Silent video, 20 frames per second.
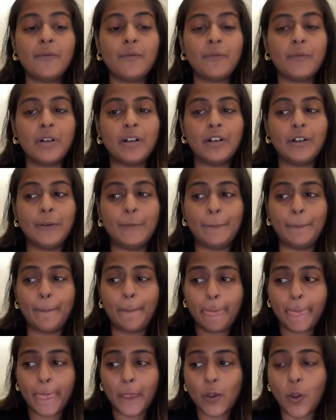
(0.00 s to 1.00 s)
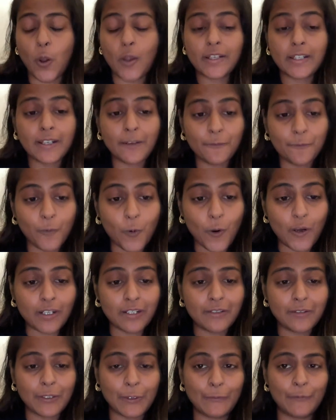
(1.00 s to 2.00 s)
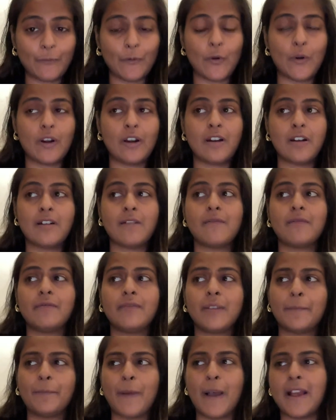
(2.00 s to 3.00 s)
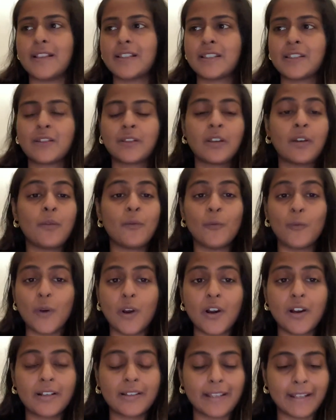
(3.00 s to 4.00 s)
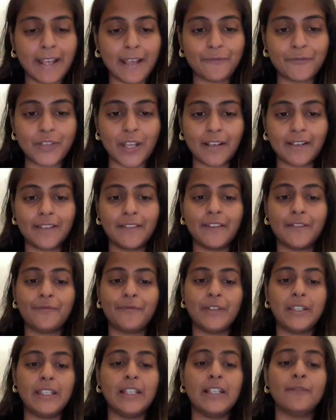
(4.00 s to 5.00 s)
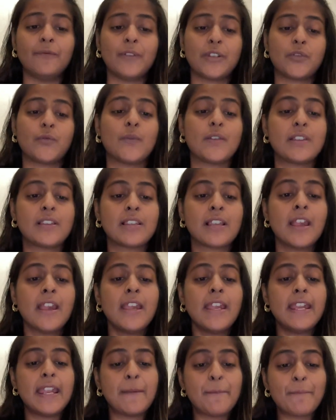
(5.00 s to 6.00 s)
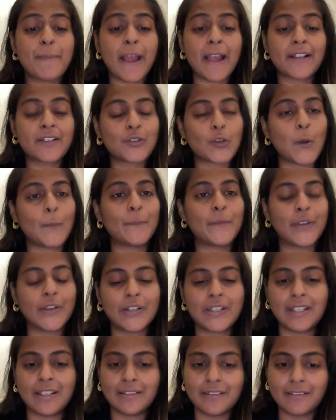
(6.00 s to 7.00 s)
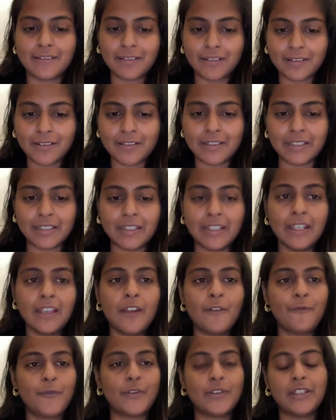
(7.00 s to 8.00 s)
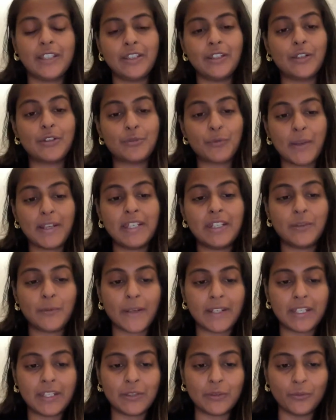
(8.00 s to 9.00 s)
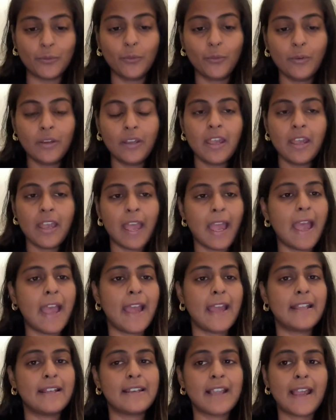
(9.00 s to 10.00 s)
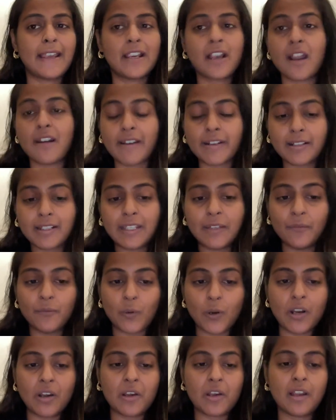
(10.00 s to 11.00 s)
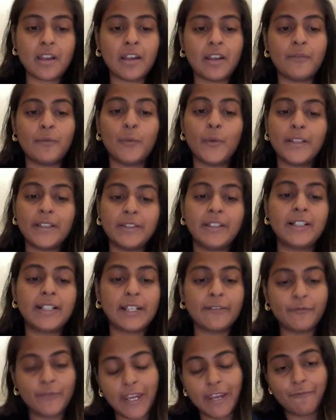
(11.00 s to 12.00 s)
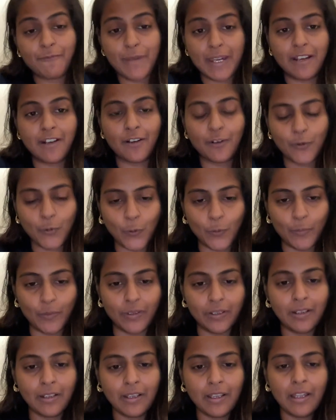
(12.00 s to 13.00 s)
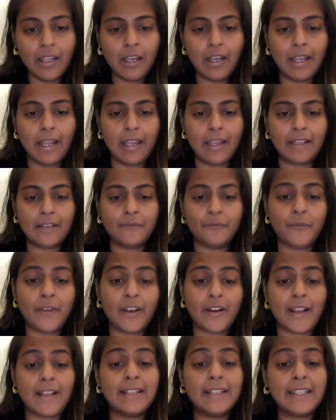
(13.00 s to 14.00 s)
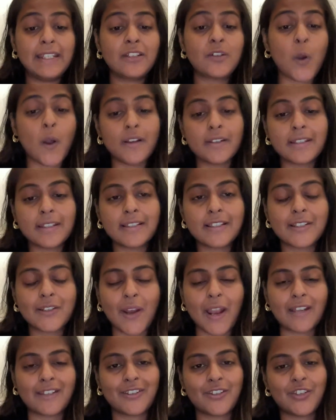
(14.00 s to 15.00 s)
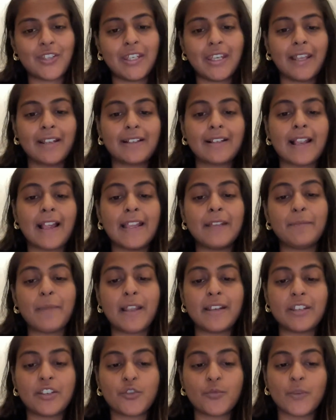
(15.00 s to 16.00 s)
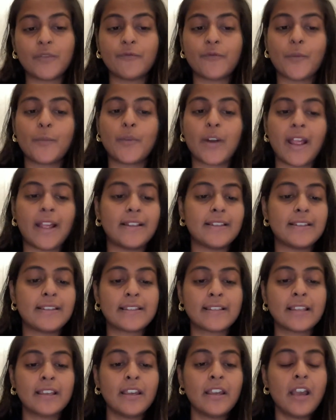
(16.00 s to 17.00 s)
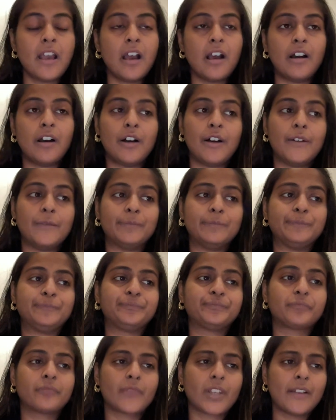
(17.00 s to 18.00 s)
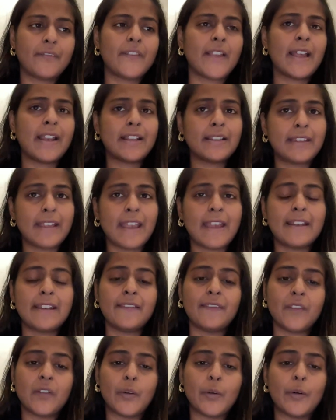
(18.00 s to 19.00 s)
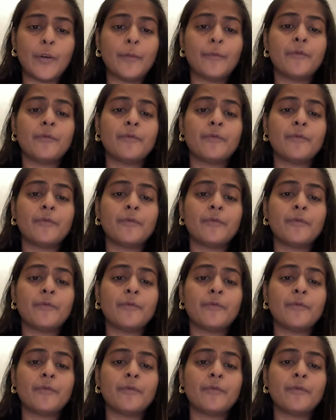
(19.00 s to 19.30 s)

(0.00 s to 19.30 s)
got an award for the past work that I've done in the field, which was Impact Top 30 and the 30 for the year 2022. And I currently work with Wavemaker Global, and where I lead content strategy and client management for brands that are there in the